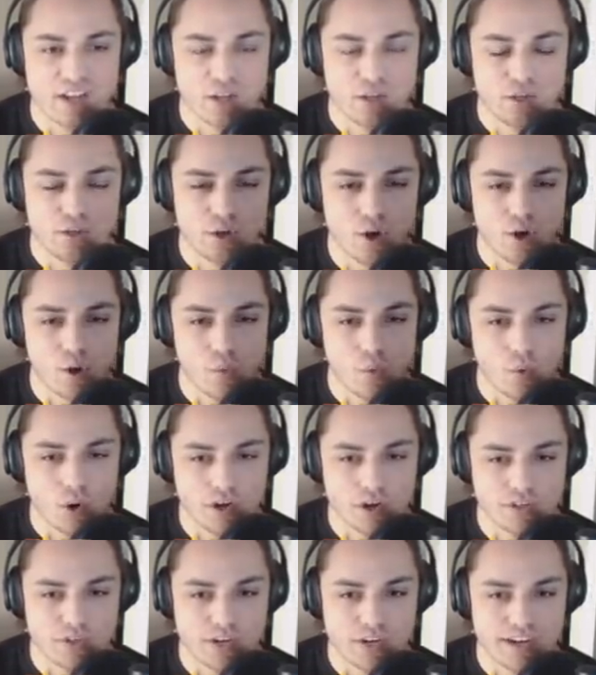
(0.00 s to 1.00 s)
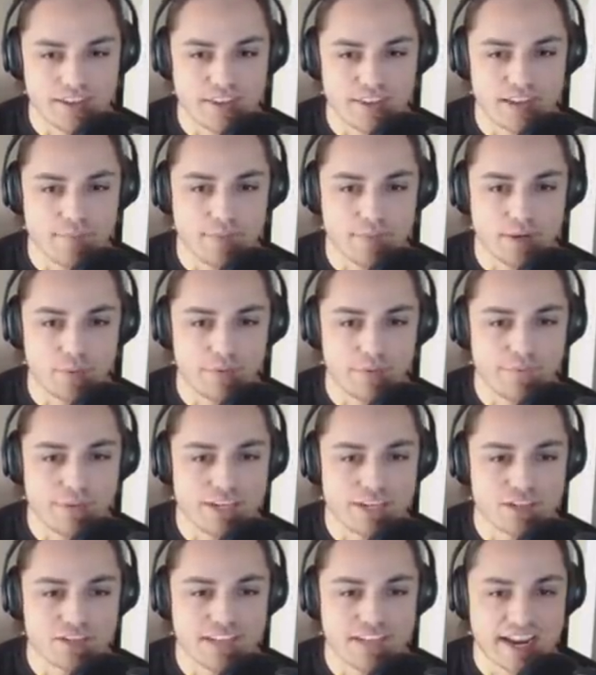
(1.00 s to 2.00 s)
no awards or anything, but we
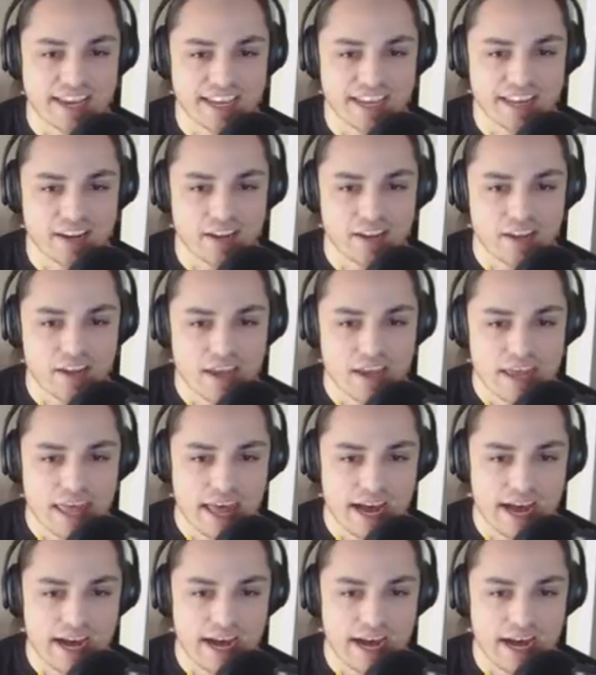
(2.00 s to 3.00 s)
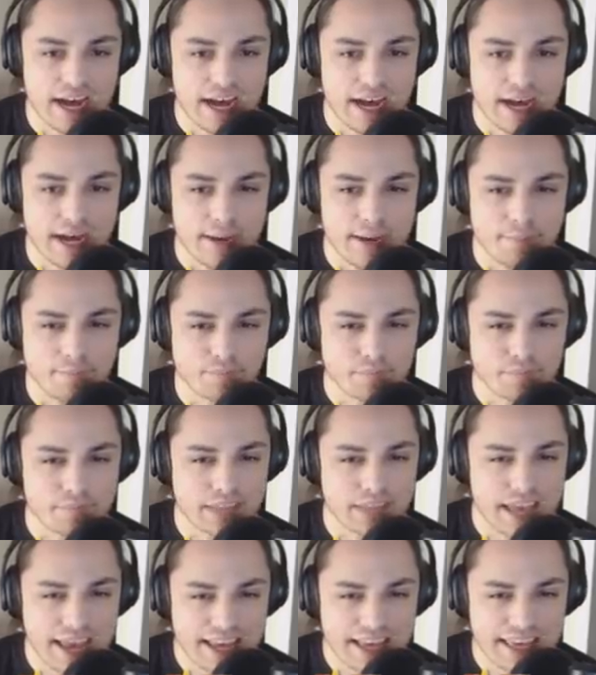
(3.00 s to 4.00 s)
finished second, uh,
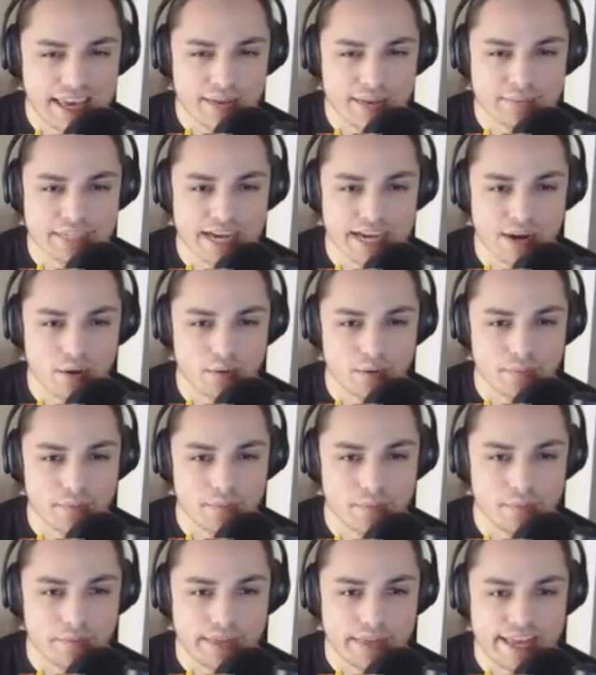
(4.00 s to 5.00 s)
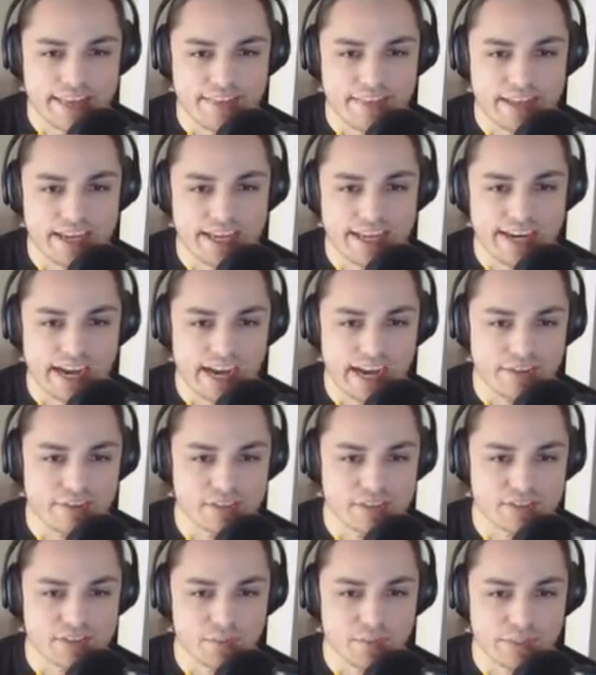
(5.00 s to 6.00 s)
eight games out, and then
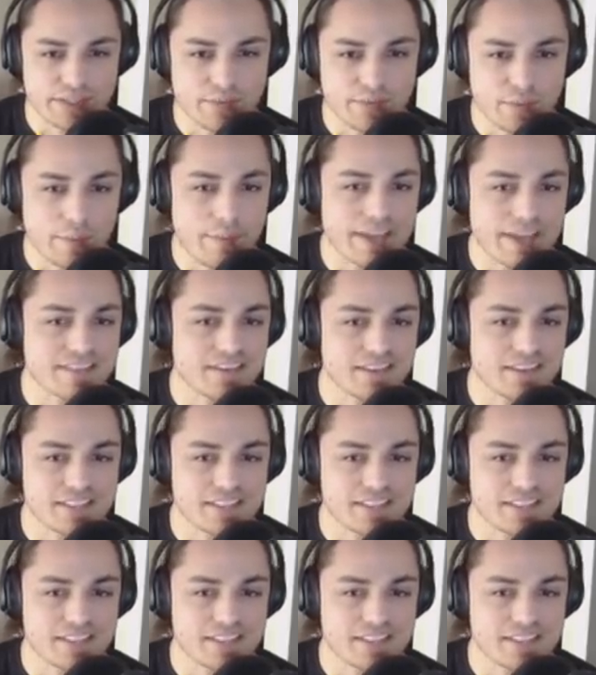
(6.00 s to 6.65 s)
obviously we, we basically